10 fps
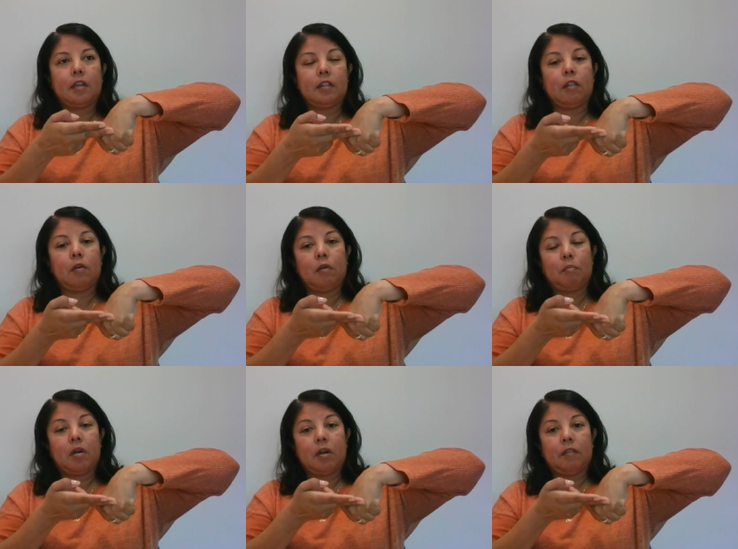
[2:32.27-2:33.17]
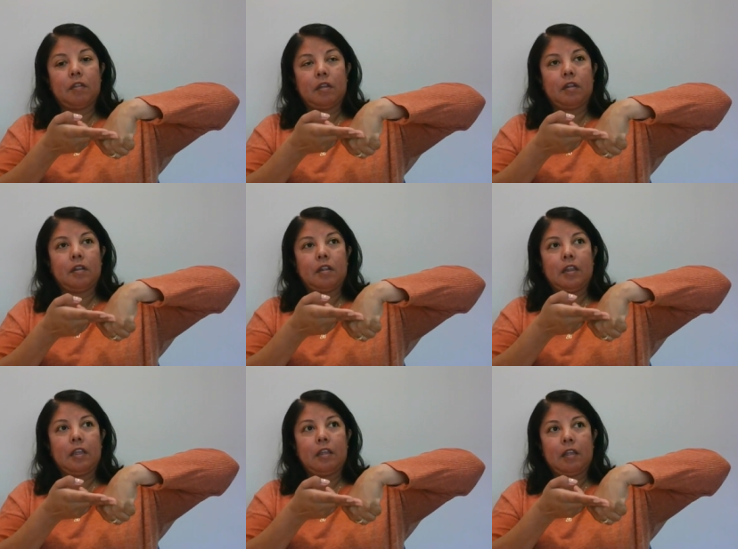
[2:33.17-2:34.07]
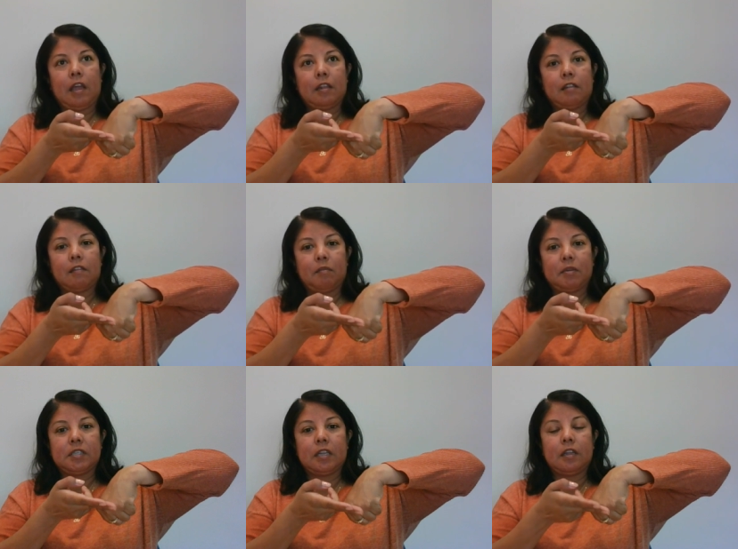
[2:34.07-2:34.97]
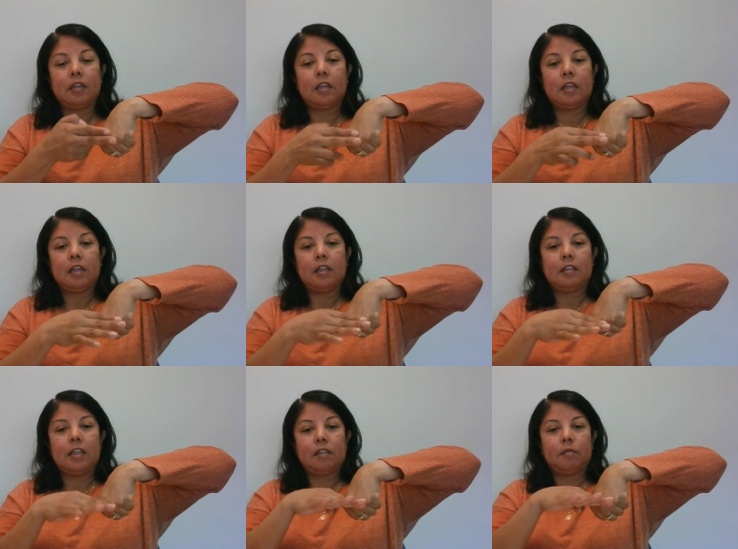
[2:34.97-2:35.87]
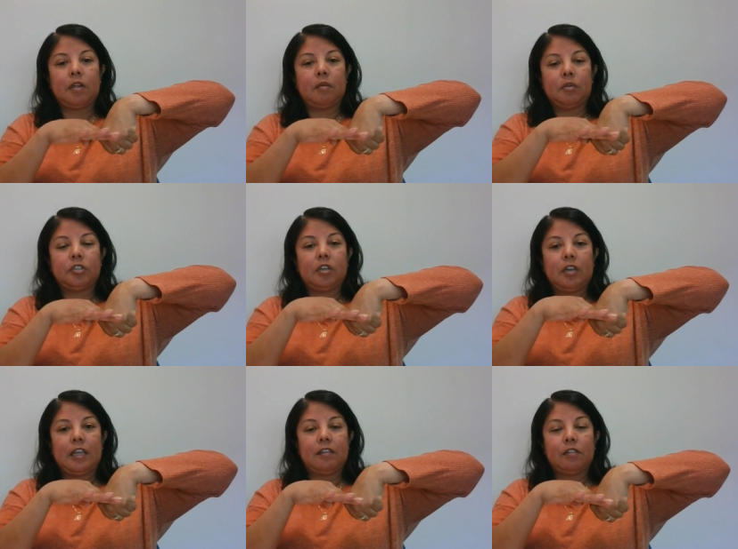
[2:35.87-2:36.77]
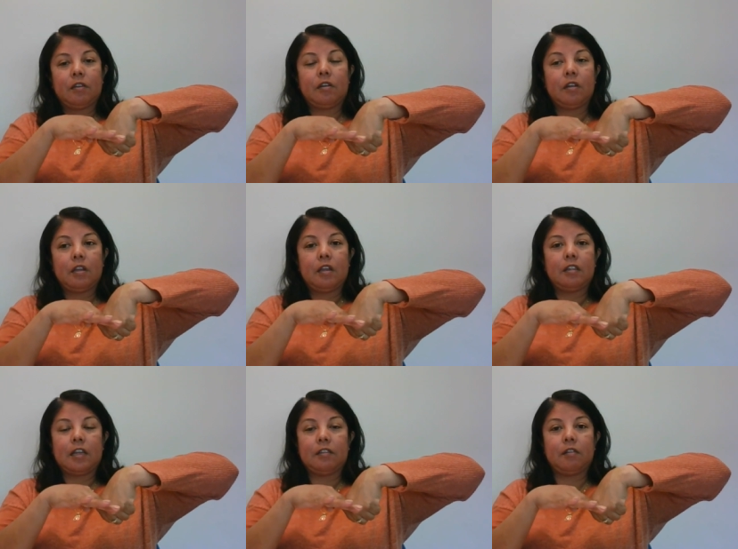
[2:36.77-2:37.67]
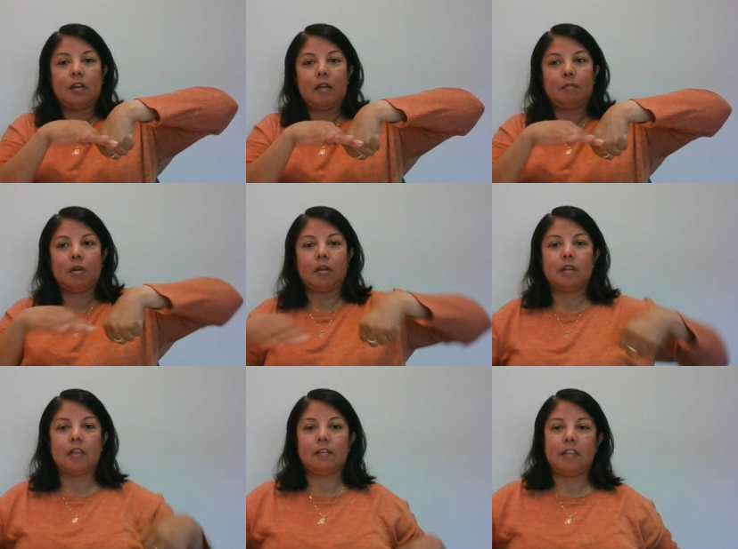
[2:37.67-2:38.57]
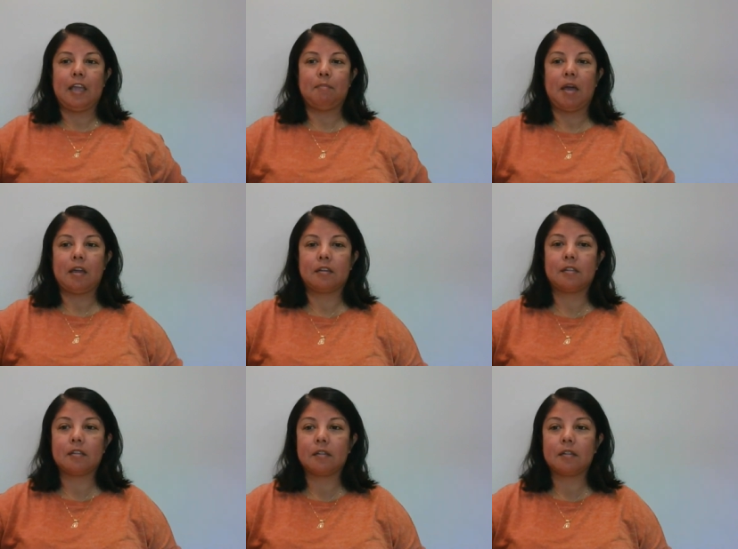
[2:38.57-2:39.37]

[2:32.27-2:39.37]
the lower part of the knee ends of the patella, that's where you can put your laser. That's your landmark. That's the apex.